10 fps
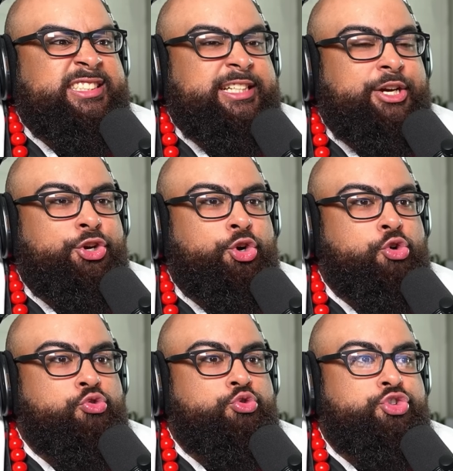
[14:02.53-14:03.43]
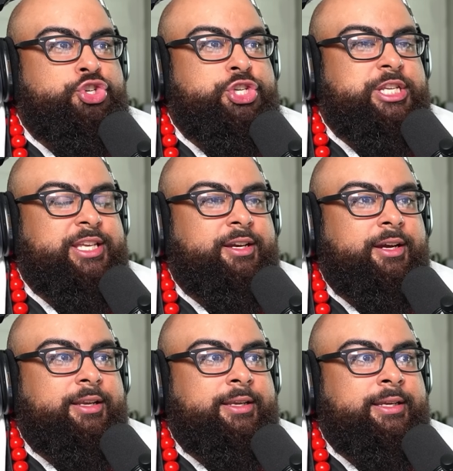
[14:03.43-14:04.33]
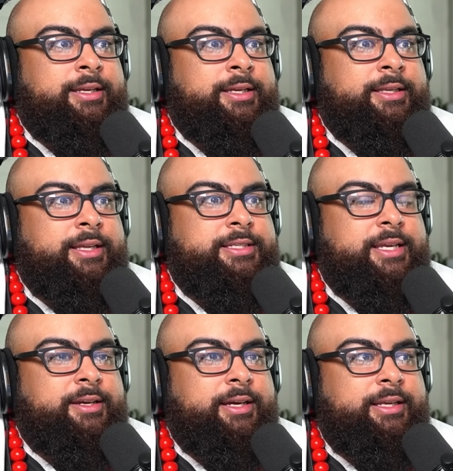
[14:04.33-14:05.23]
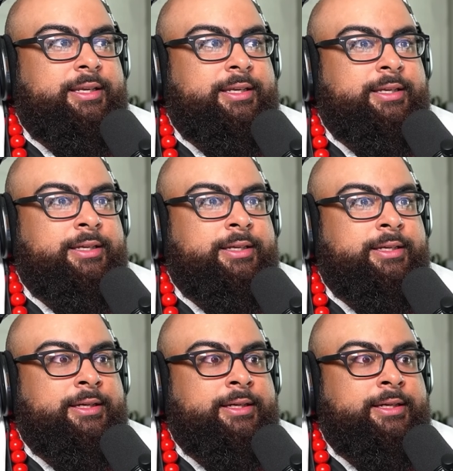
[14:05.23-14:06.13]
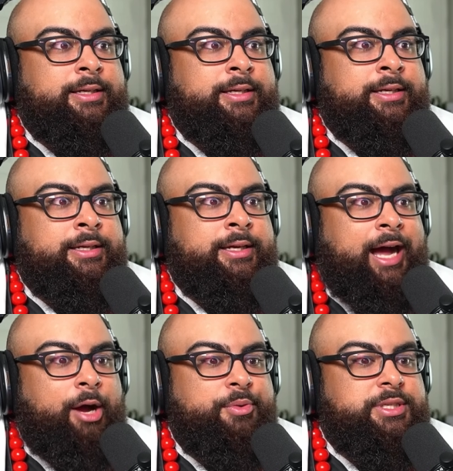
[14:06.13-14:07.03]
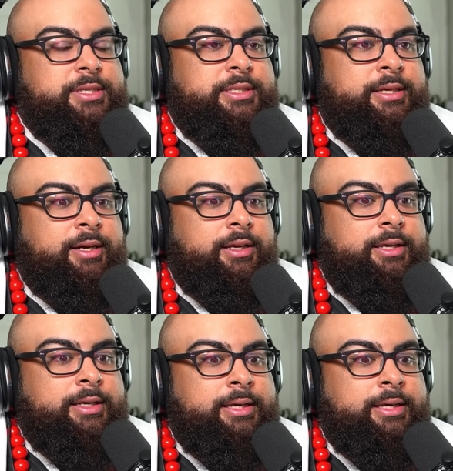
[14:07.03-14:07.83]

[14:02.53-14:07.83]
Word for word: Oh, this ain't good. This ain't good. Obviously, this isn't good.